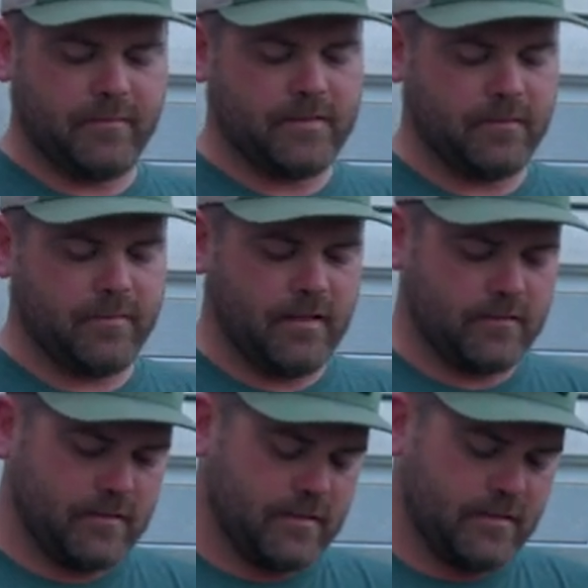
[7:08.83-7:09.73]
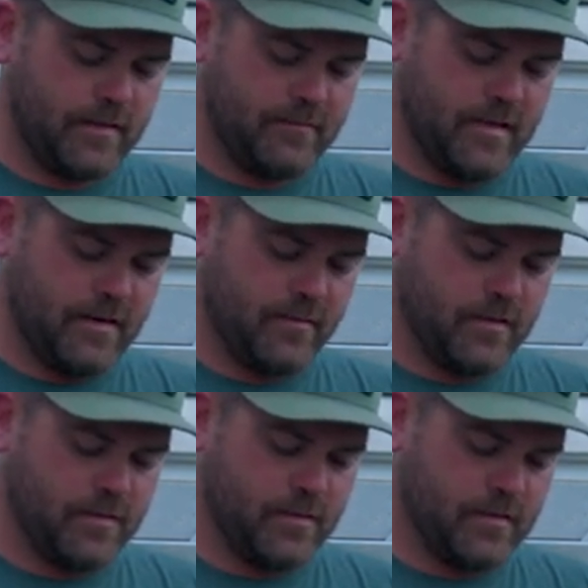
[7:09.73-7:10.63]
be somebody else's because I've never
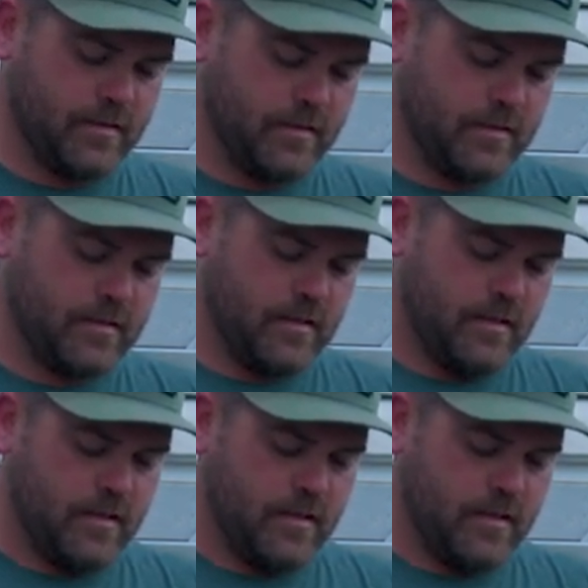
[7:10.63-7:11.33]
used these